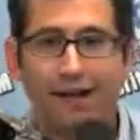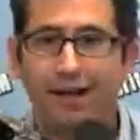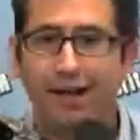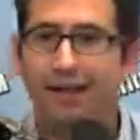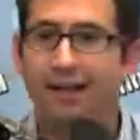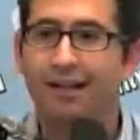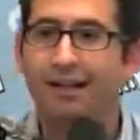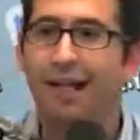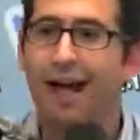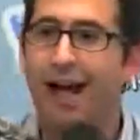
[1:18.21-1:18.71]

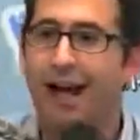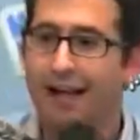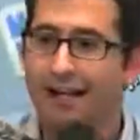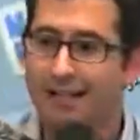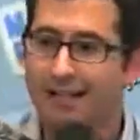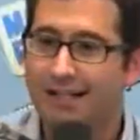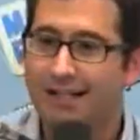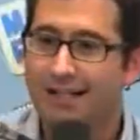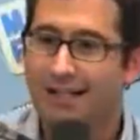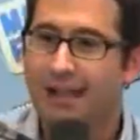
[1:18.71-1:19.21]

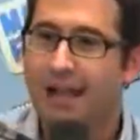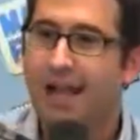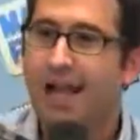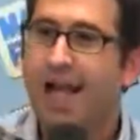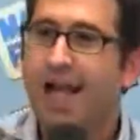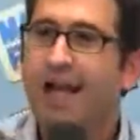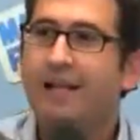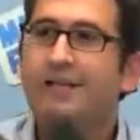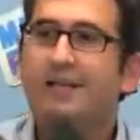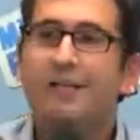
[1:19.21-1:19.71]
inclined.
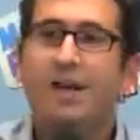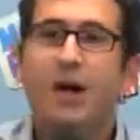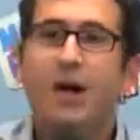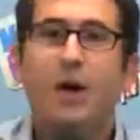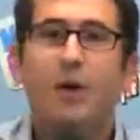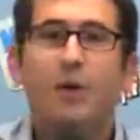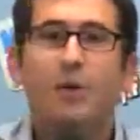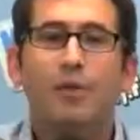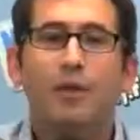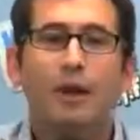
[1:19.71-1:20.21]
And
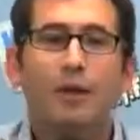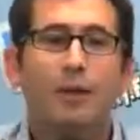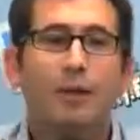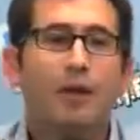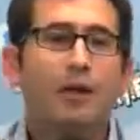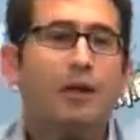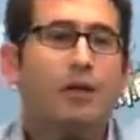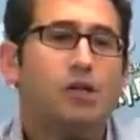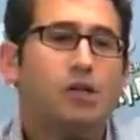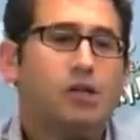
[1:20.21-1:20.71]
so they're
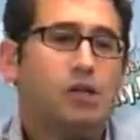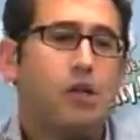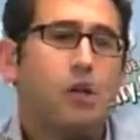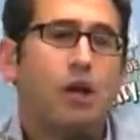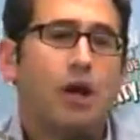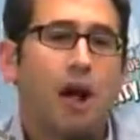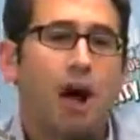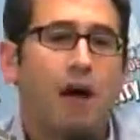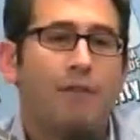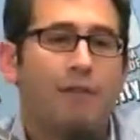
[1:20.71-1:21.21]
really just
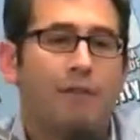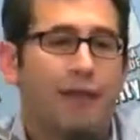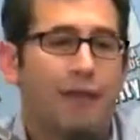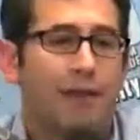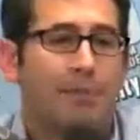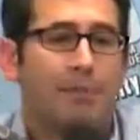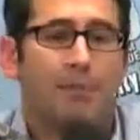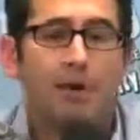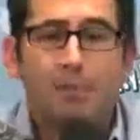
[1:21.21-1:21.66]
shooting off the hip.